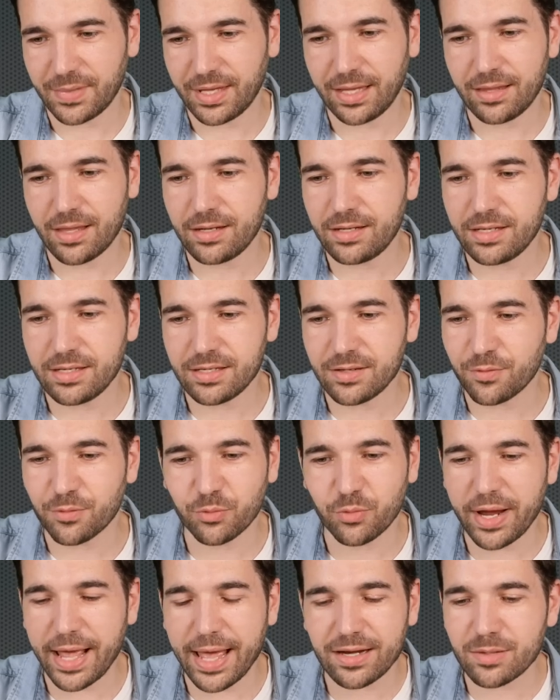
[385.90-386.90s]
And then he
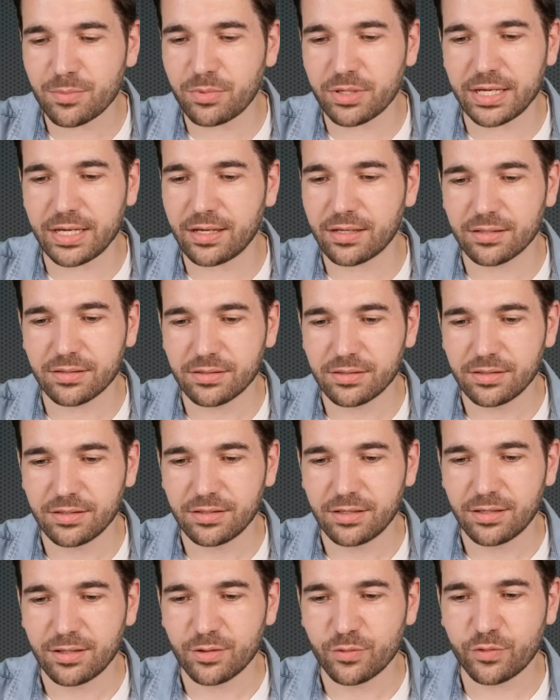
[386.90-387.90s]
randomly,
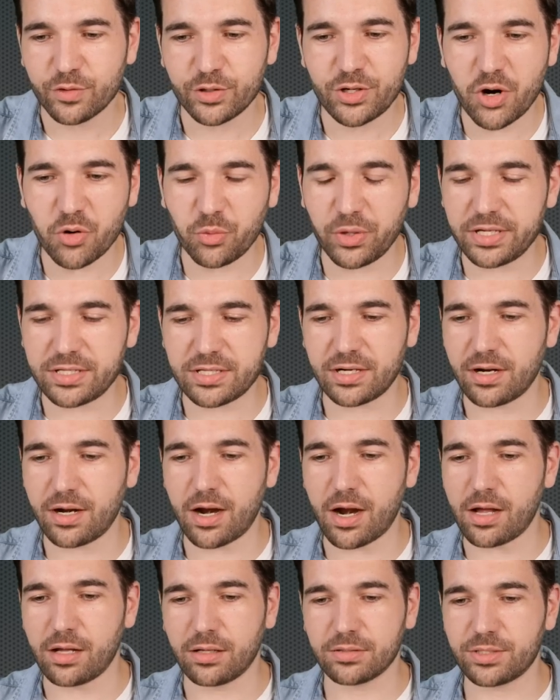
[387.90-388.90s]
for no reason at
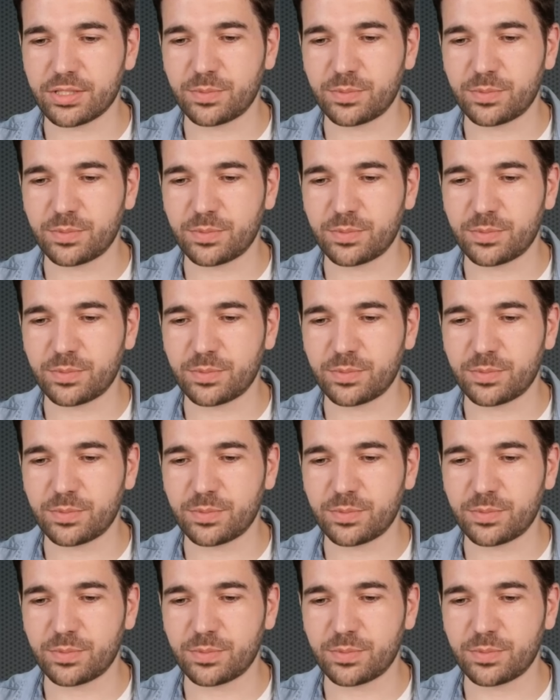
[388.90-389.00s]
all,